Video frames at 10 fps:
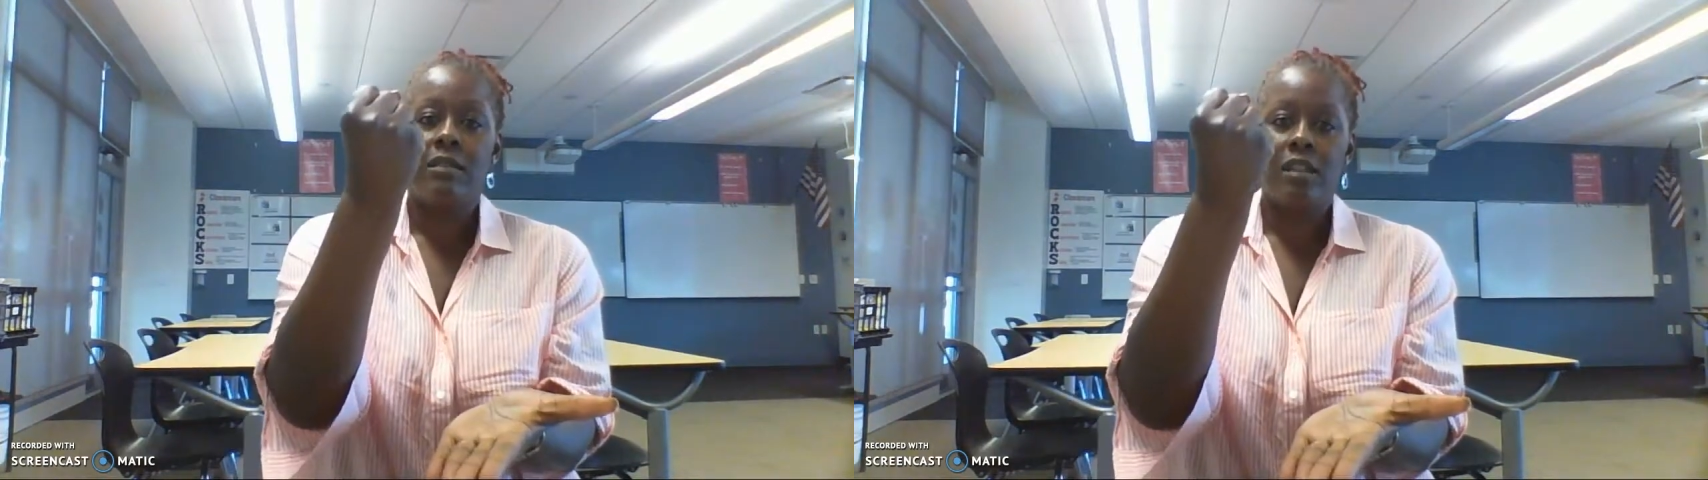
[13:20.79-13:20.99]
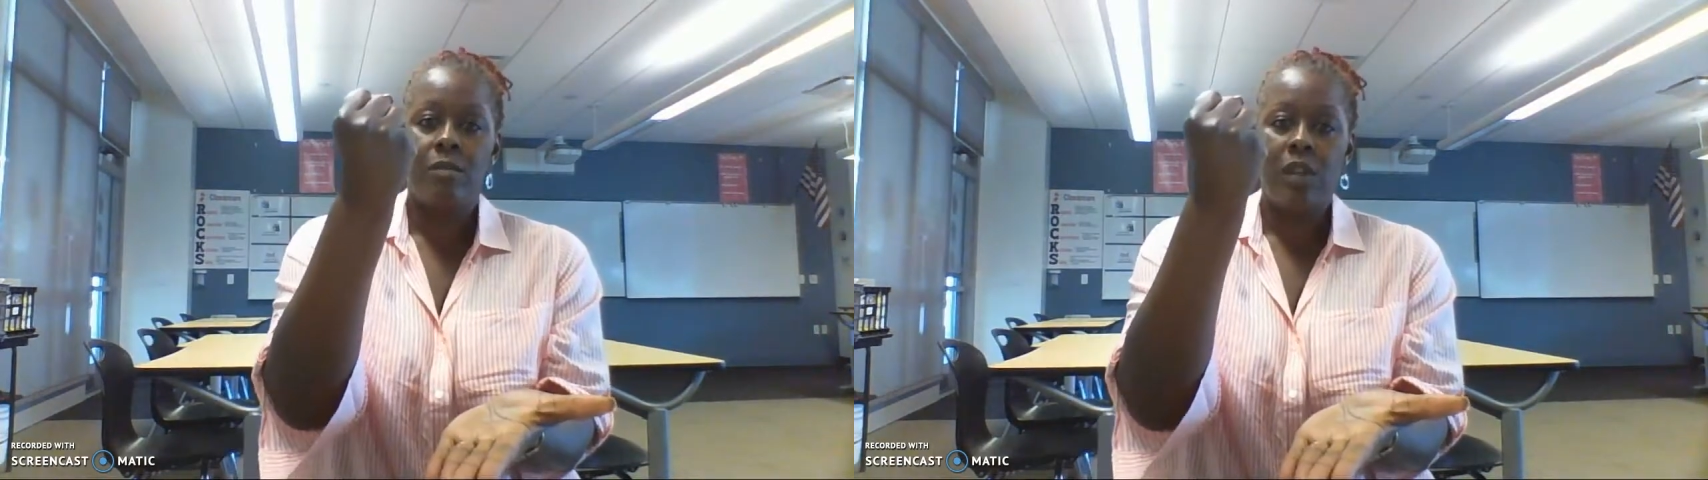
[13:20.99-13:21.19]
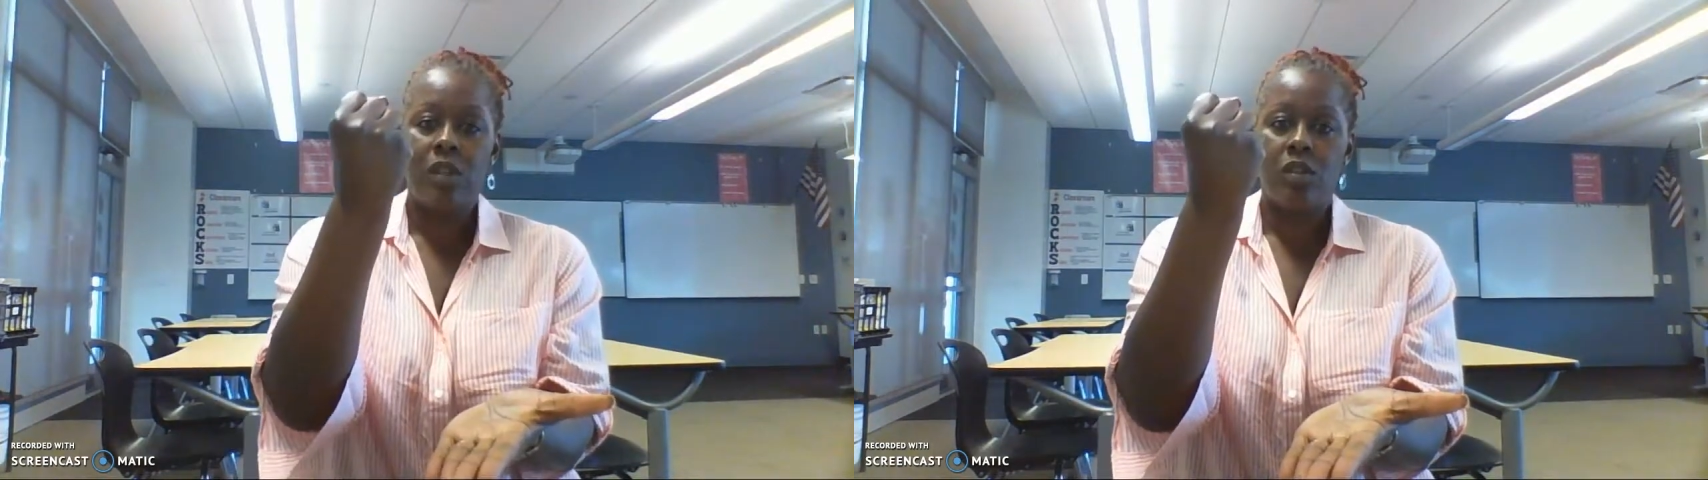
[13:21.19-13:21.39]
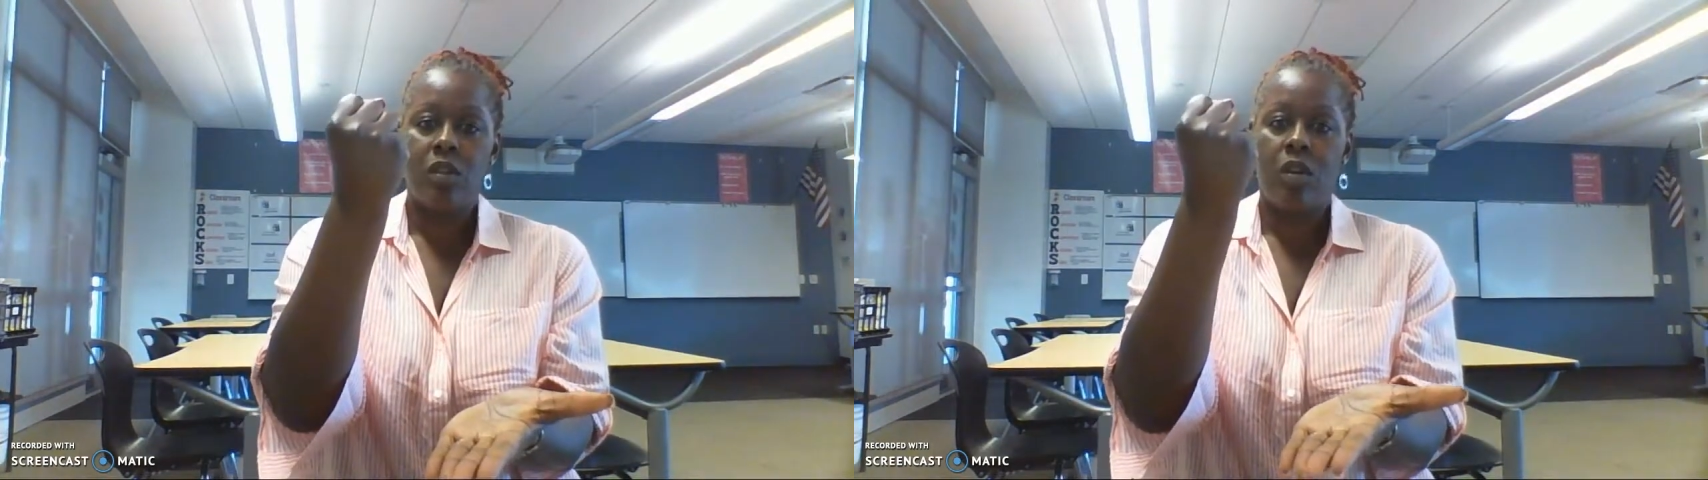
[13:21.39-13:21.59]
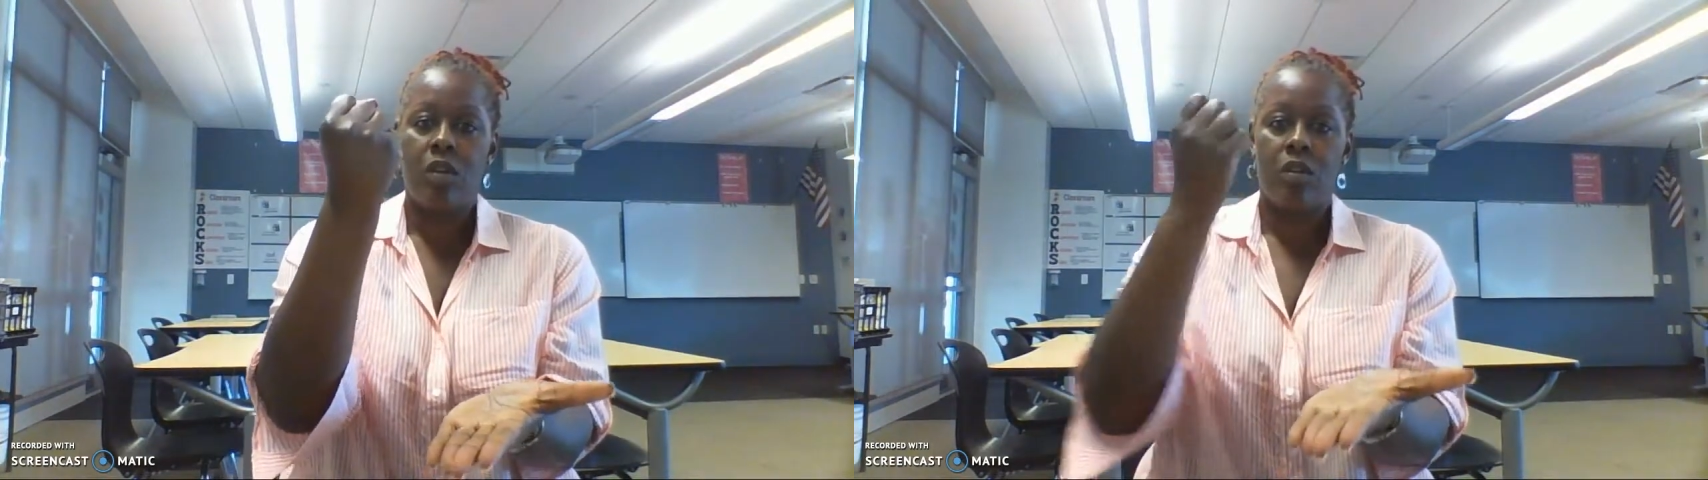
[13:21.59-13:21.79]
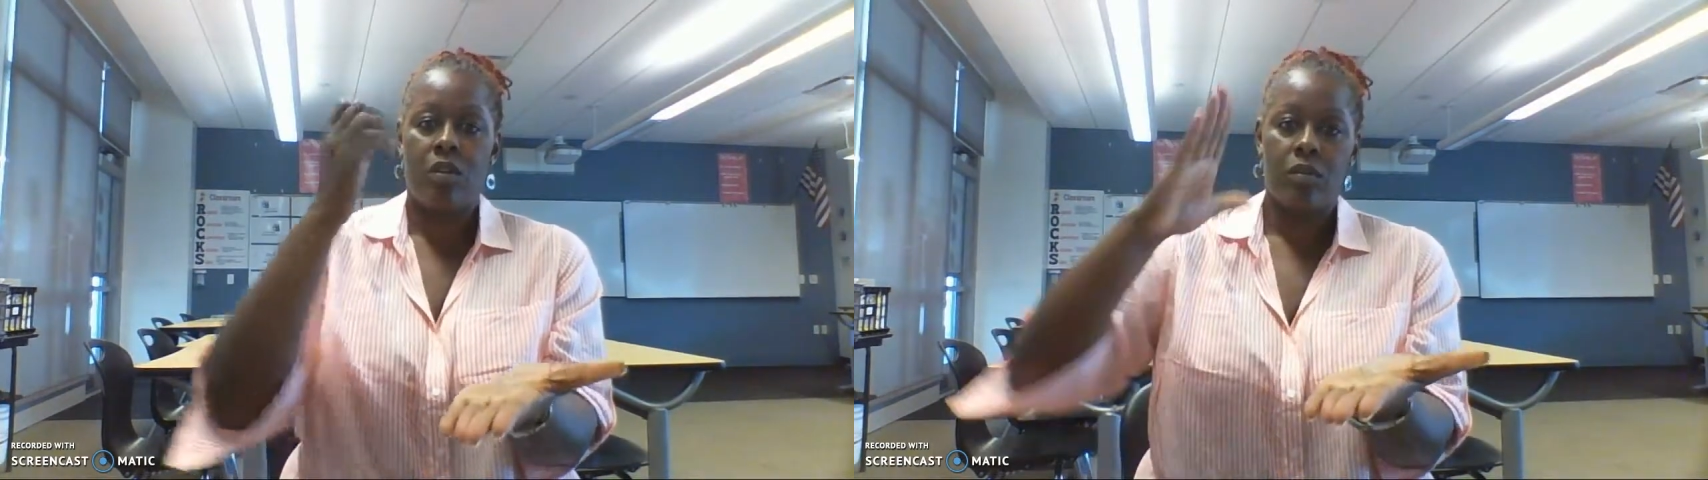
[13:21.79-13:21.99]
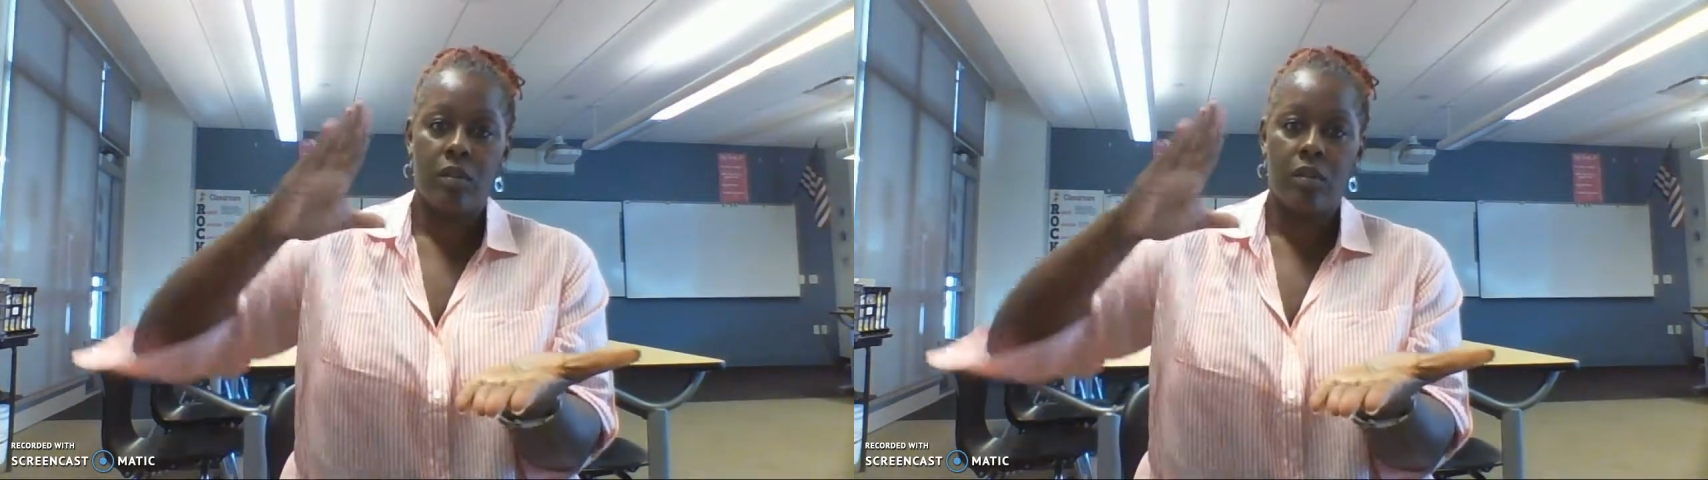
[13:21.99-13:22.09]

This means to earn.